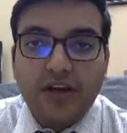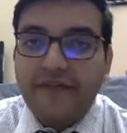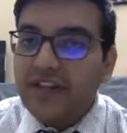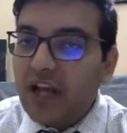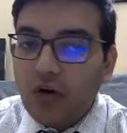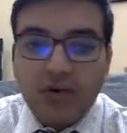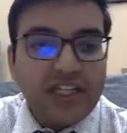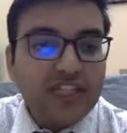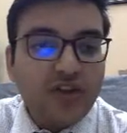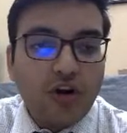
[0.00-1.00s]
Without
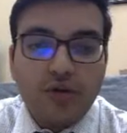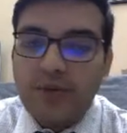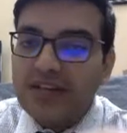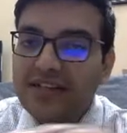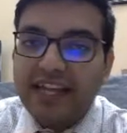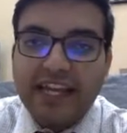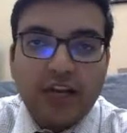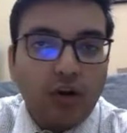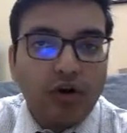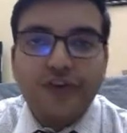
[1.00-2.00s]
these documents, they
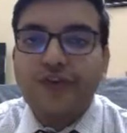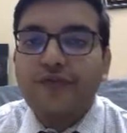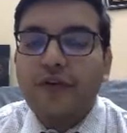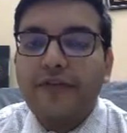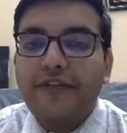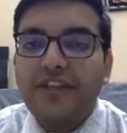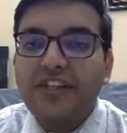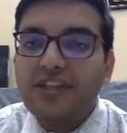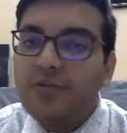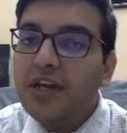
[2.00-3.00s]
cannot issue form
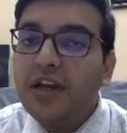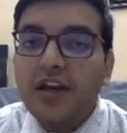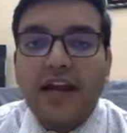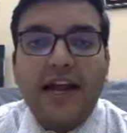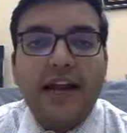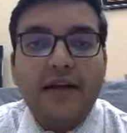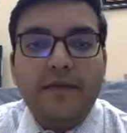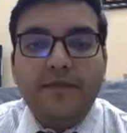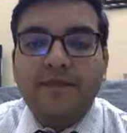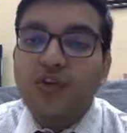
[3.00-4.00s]
15CB, and
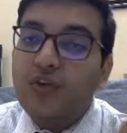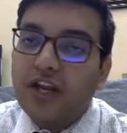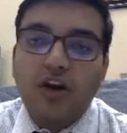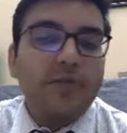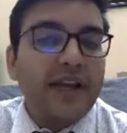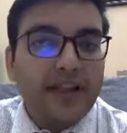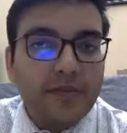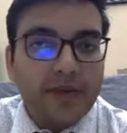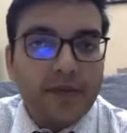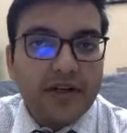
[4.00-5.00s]
you cannot make the
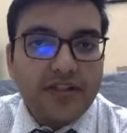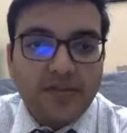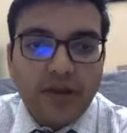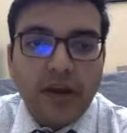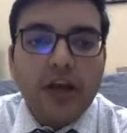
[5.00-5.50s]
payment. Simple.